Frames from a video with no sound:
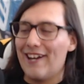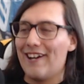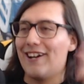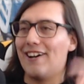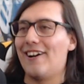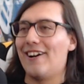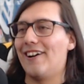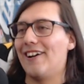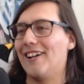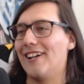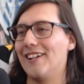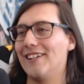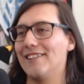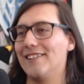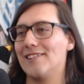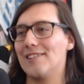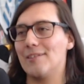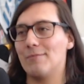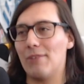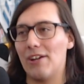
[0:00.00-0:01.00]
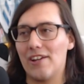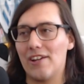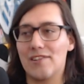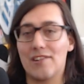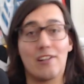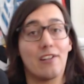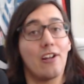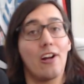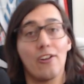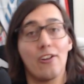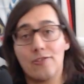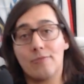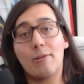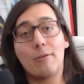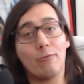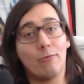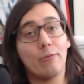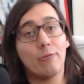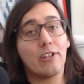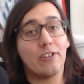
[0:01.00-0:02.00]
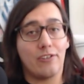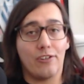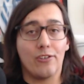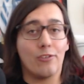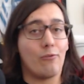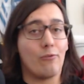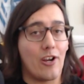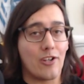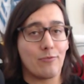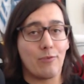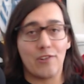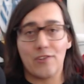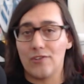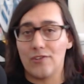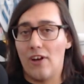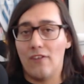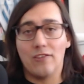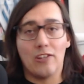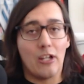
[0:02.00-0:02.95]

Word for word: uh, in this space, and a lot of those people will continue to watch my stuff.